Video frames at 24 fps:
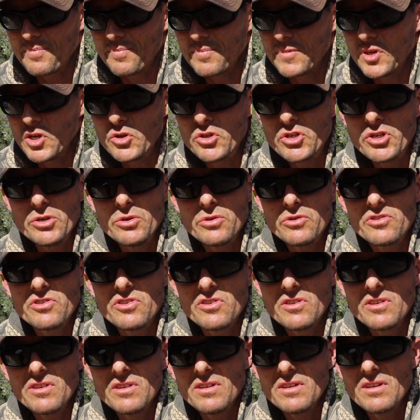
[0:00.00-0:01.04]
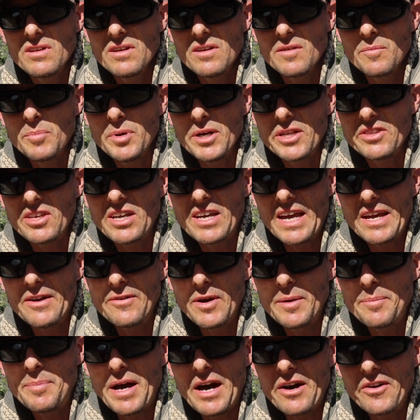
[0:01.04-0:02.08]
You choose. But the
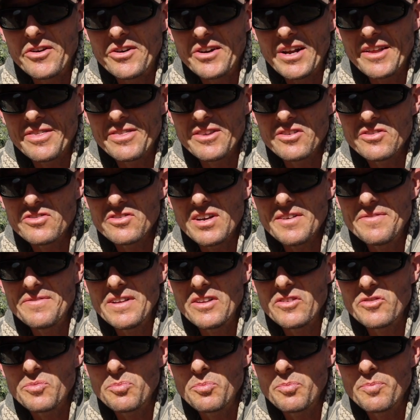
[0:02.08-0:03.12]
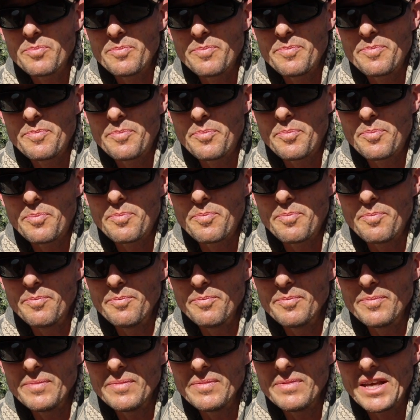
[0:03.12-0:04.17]
Gatorade powder, not the stuff that's
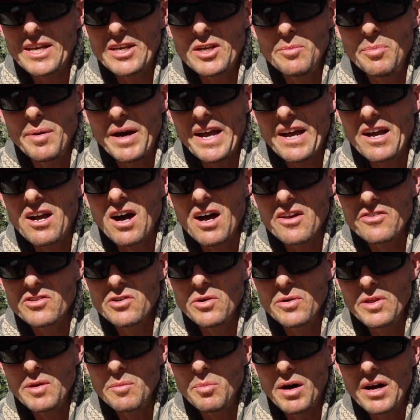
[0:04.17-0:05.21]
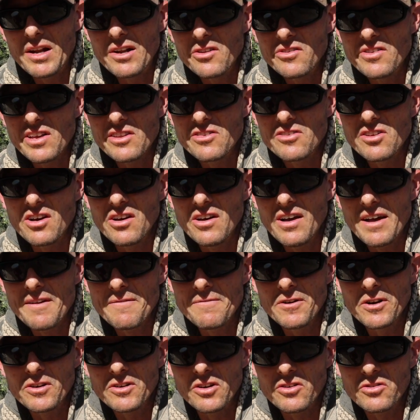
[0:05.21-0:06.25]
like you buy at Costco in the bottles, that's all high
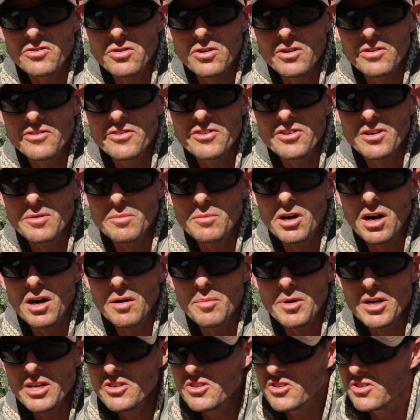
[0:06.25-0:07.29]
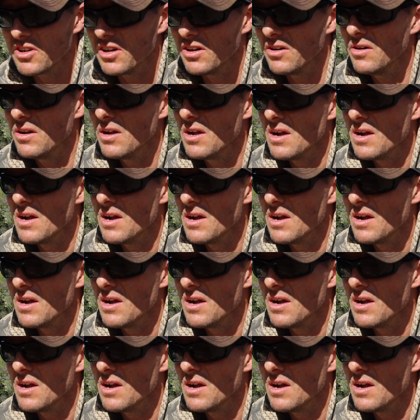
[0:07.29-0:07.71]
fructose corn syrup garbage, so